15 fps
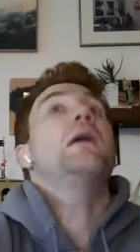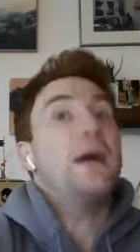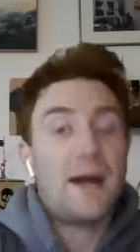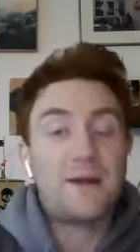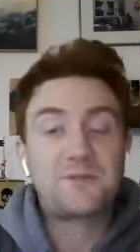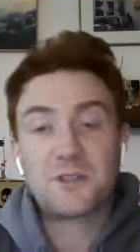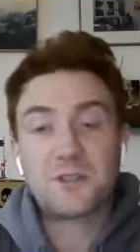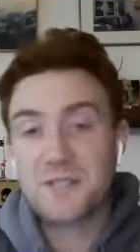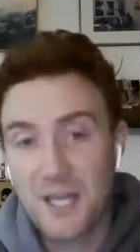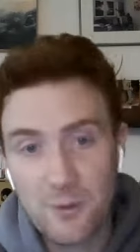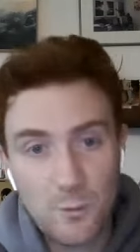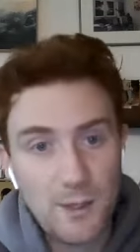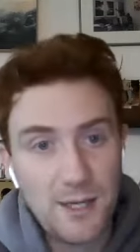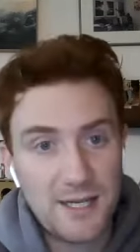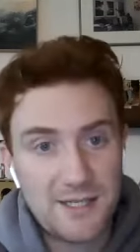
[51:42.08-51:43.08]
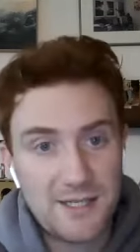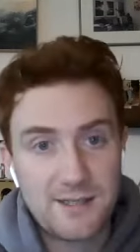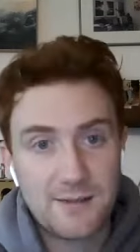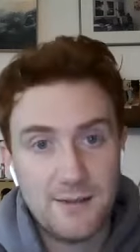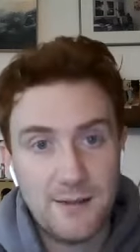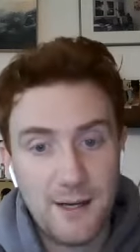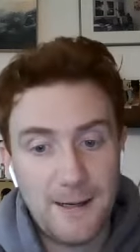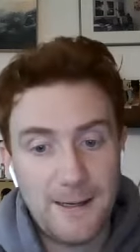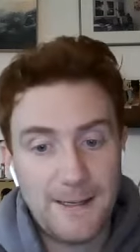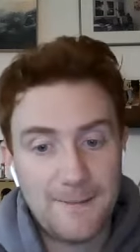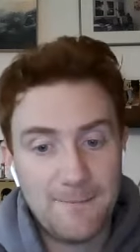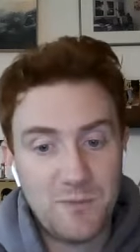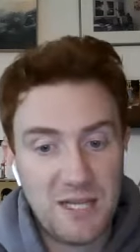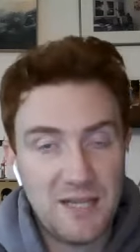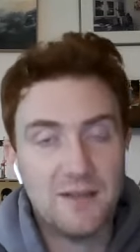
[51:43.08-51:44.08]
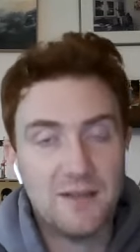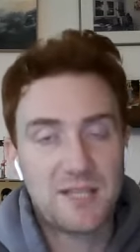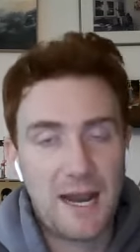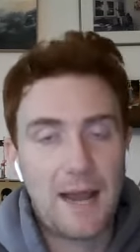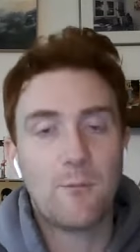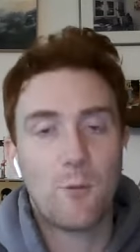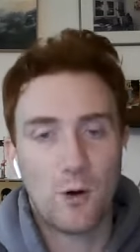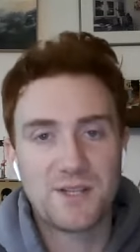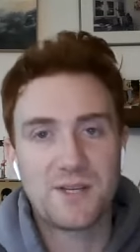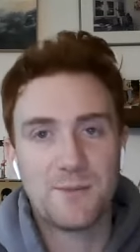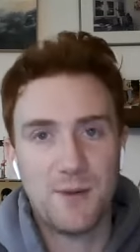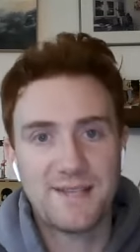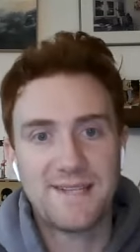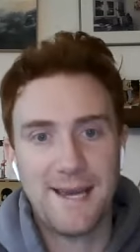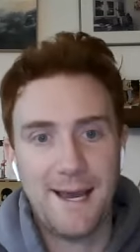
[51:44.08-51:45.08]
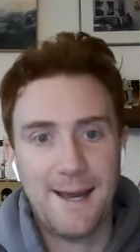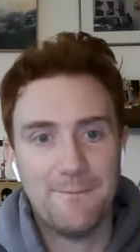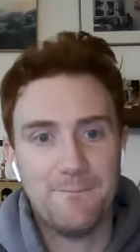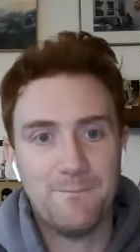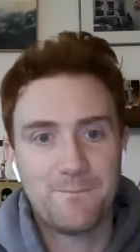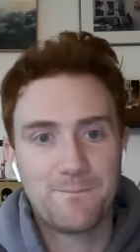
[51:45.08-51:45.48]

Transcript: after 10 weeks. Um, he Skyy Moore is a must add.